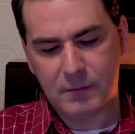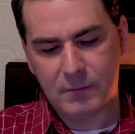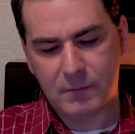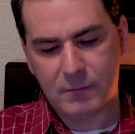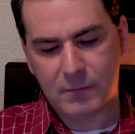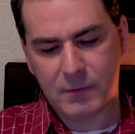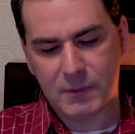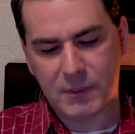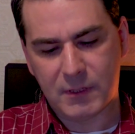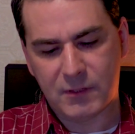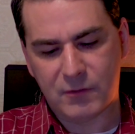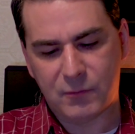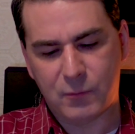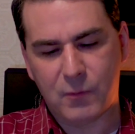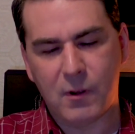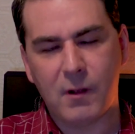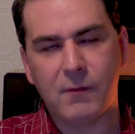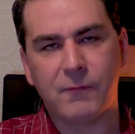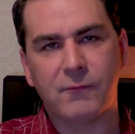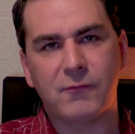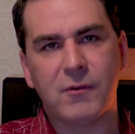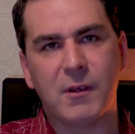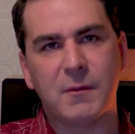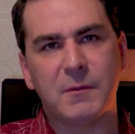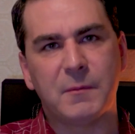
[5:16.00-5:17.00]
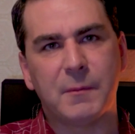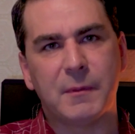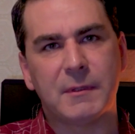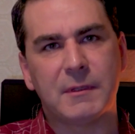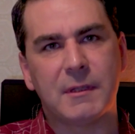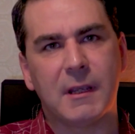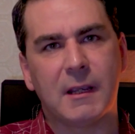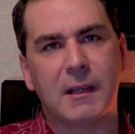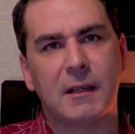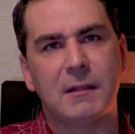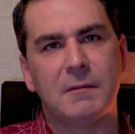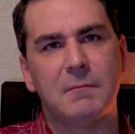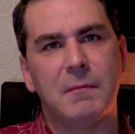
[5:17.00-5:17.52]
what's this, 12 frames per
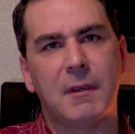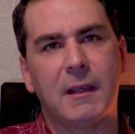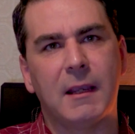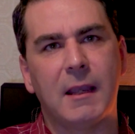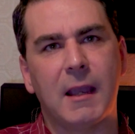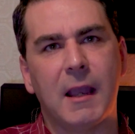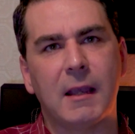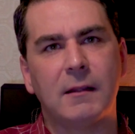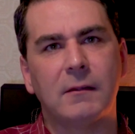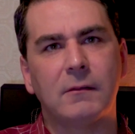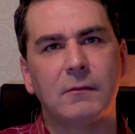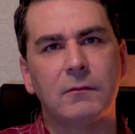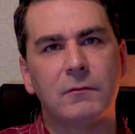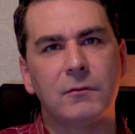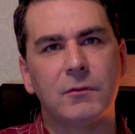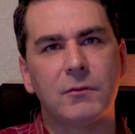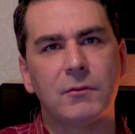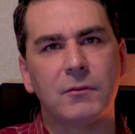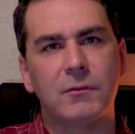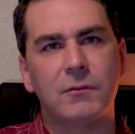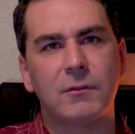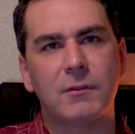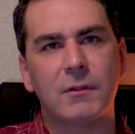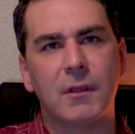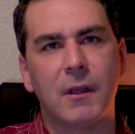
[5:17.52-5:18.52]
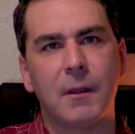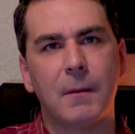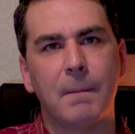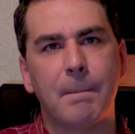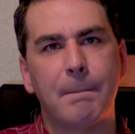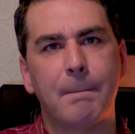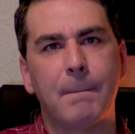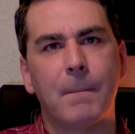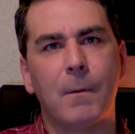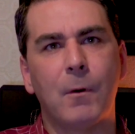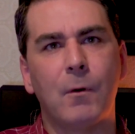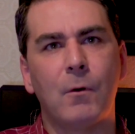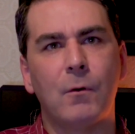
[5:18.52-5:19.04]
second mechanical shutter?
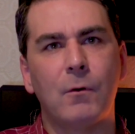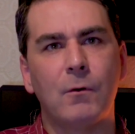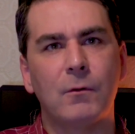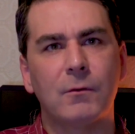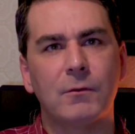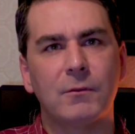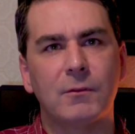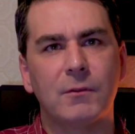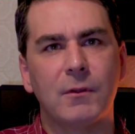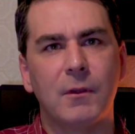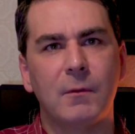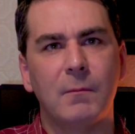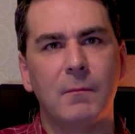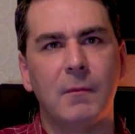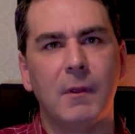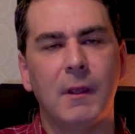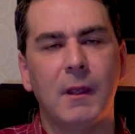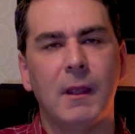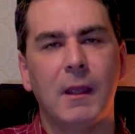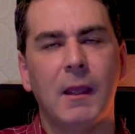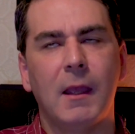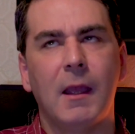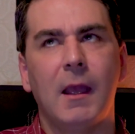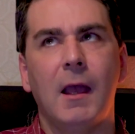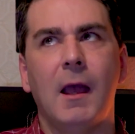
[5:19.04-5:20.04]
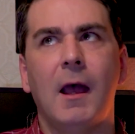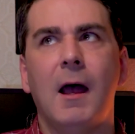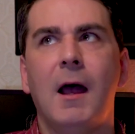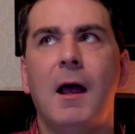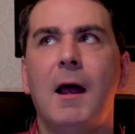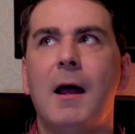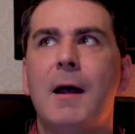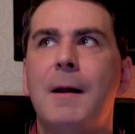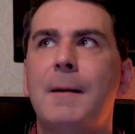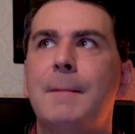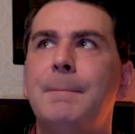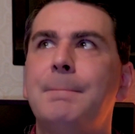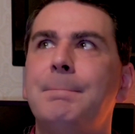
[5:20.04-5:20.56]
Awesome.
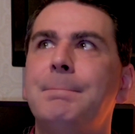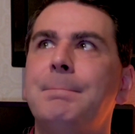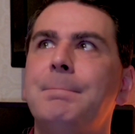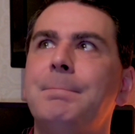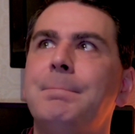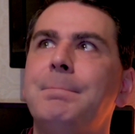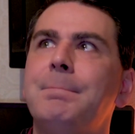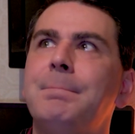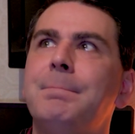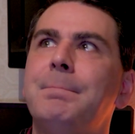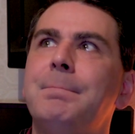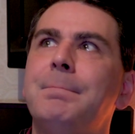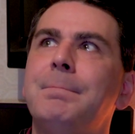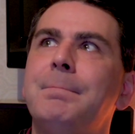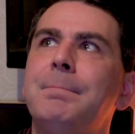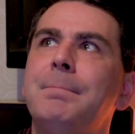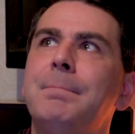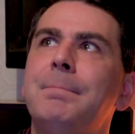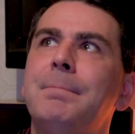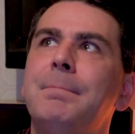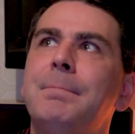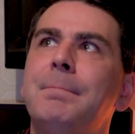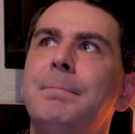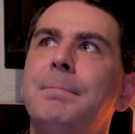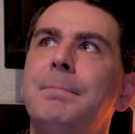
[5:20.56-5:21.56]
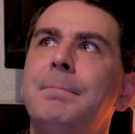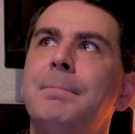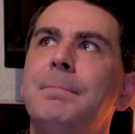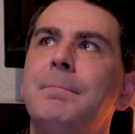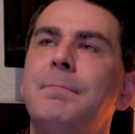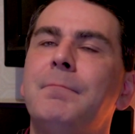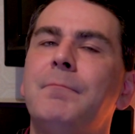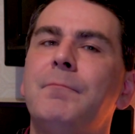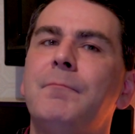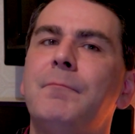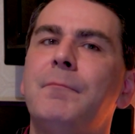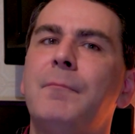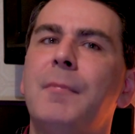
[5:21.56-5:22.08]
But
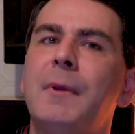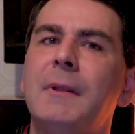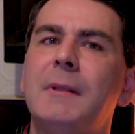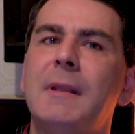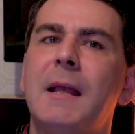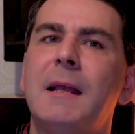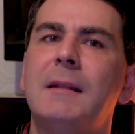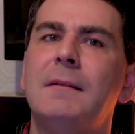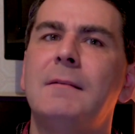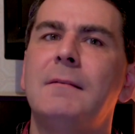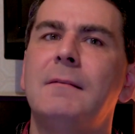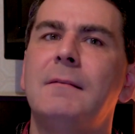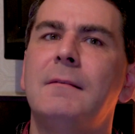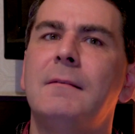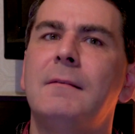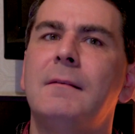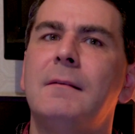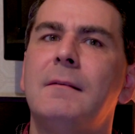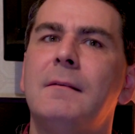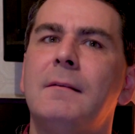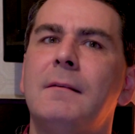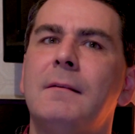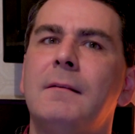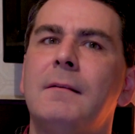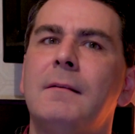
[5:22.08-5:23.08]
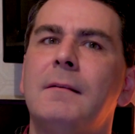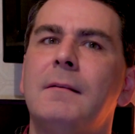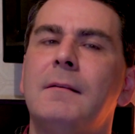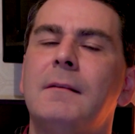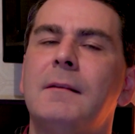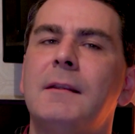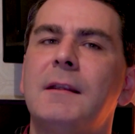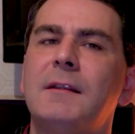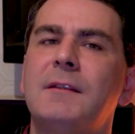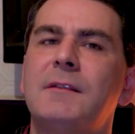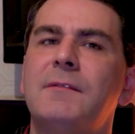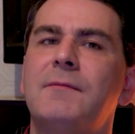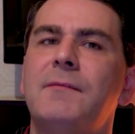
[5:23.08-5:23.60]
then
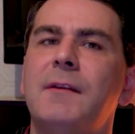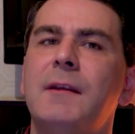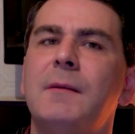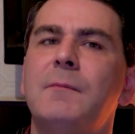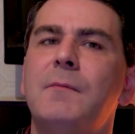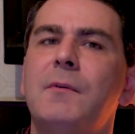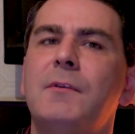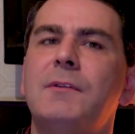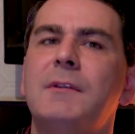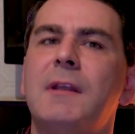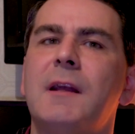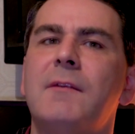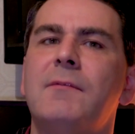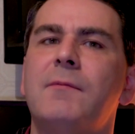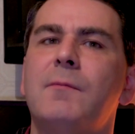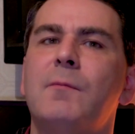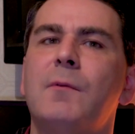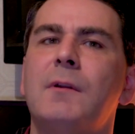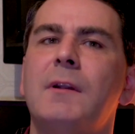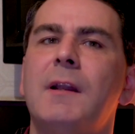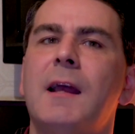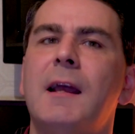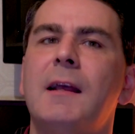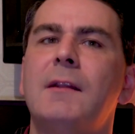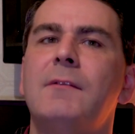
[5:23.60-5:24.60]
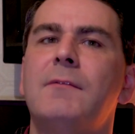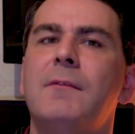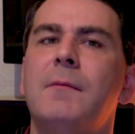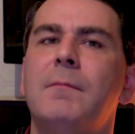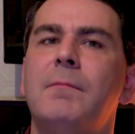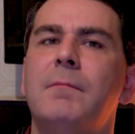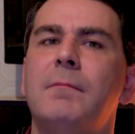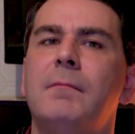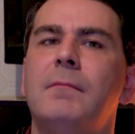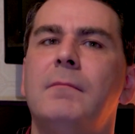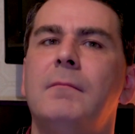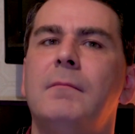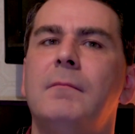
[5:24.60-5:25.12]
this thing must have one hell of a
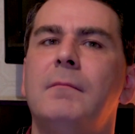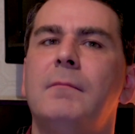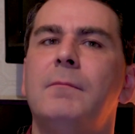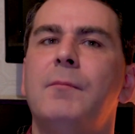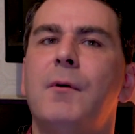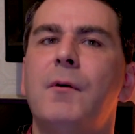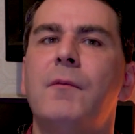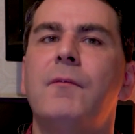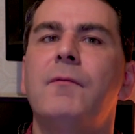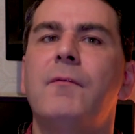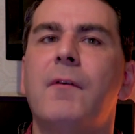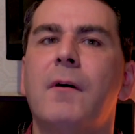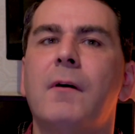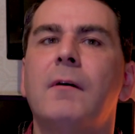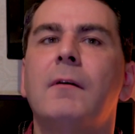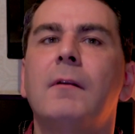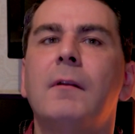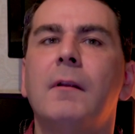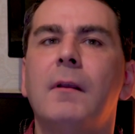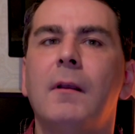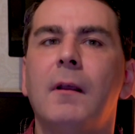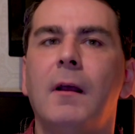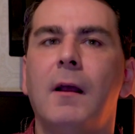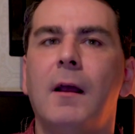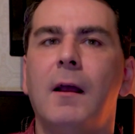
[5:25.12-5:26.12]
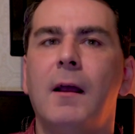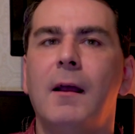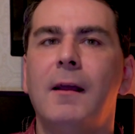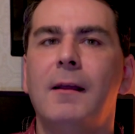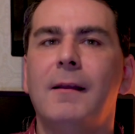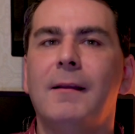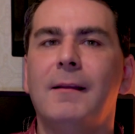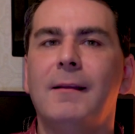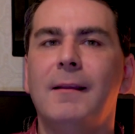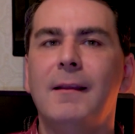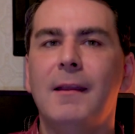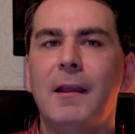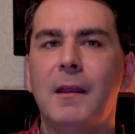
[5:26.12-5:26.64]
buffer,
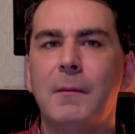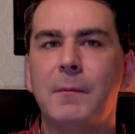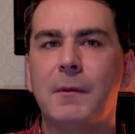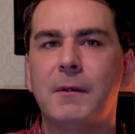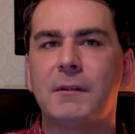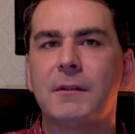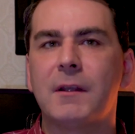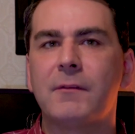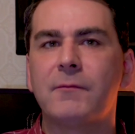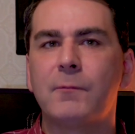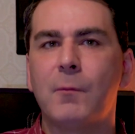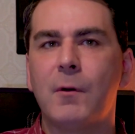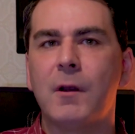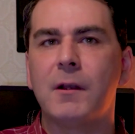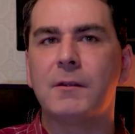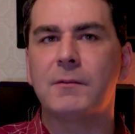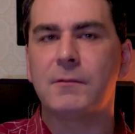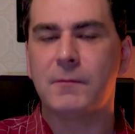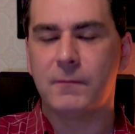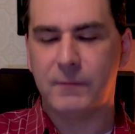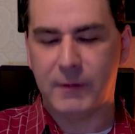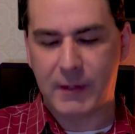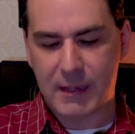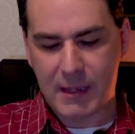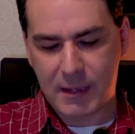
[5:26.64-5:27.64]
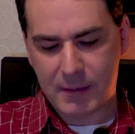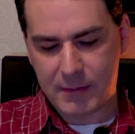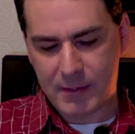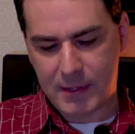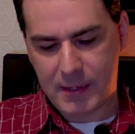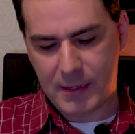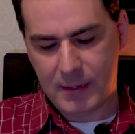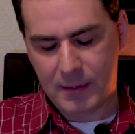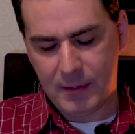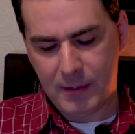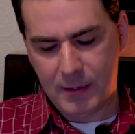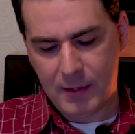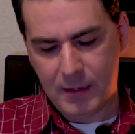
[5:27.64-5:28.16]
because I've worked something out
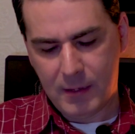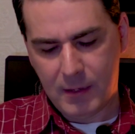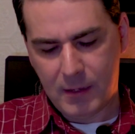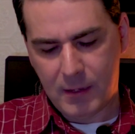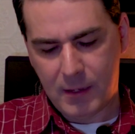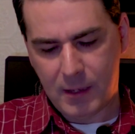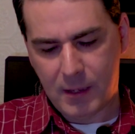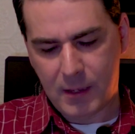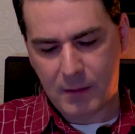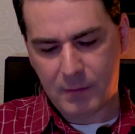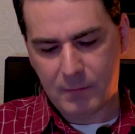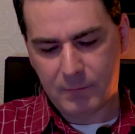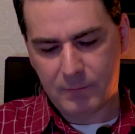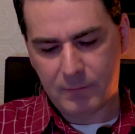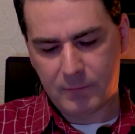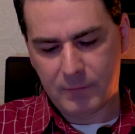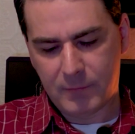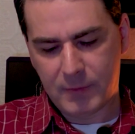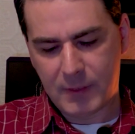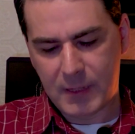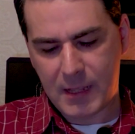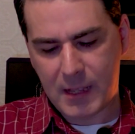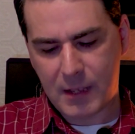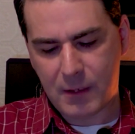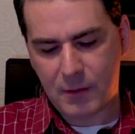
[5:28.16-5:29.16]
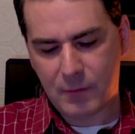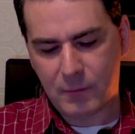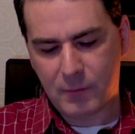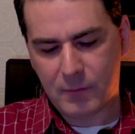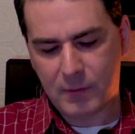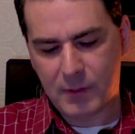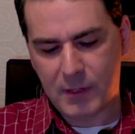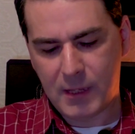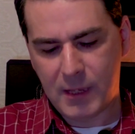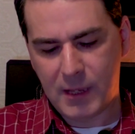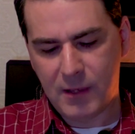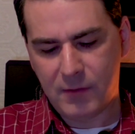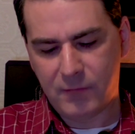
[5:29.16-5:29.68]
here. Now,
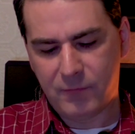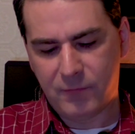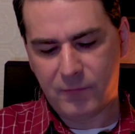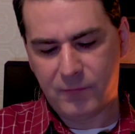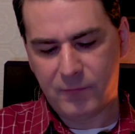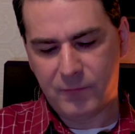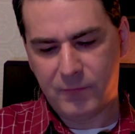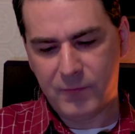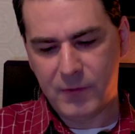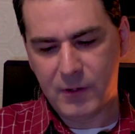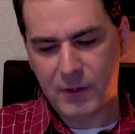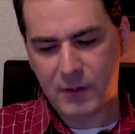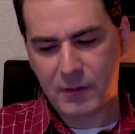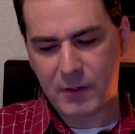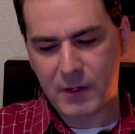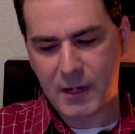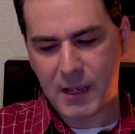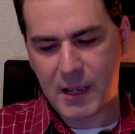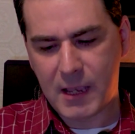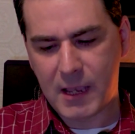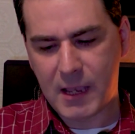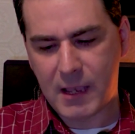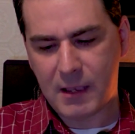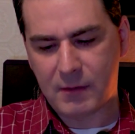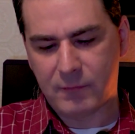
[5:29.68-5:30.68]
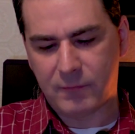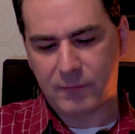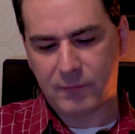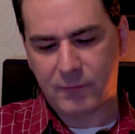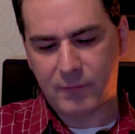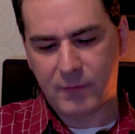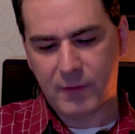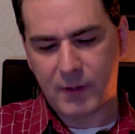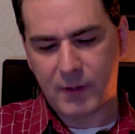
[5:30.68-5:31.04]
if you're going to have